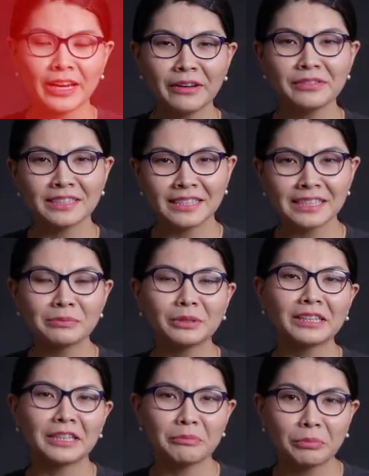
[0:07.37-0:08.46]
have 6
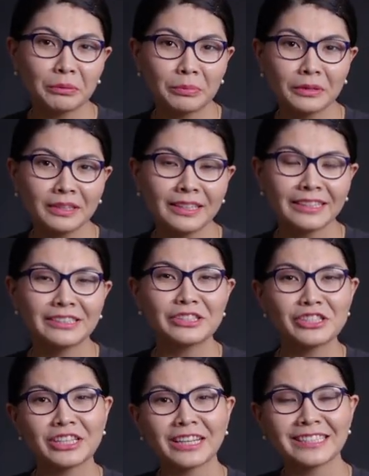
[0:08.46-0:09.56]
million people.
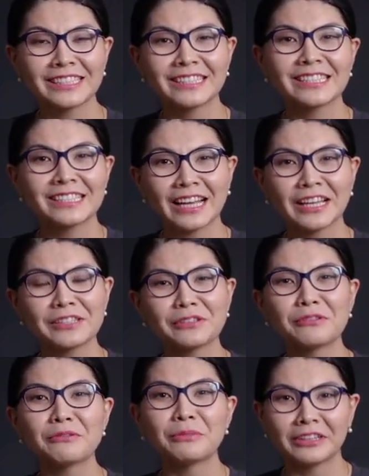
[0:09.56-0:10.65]
It's just size
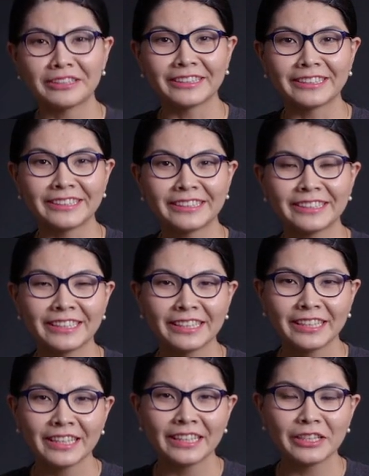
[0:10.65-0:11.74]
of Maryland.
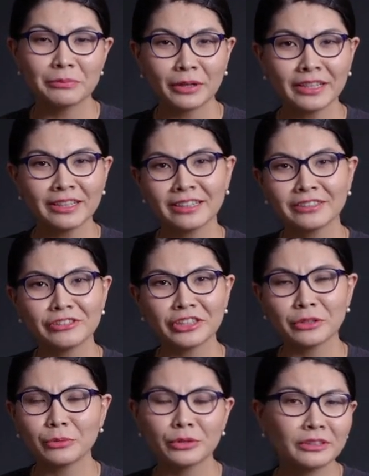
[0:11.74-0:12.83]
In my
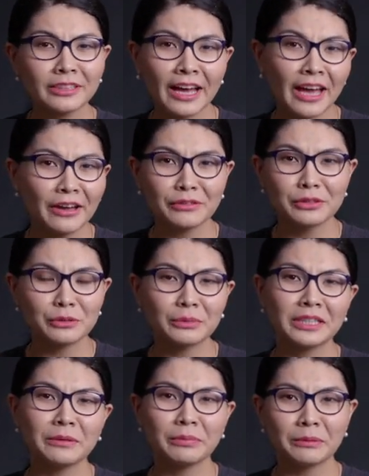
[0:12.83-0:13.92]
country, we don't have too
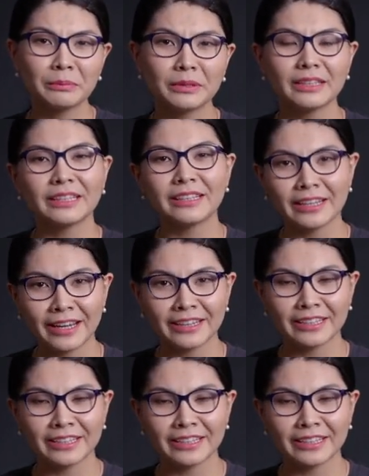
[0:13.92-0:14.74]
many people in tech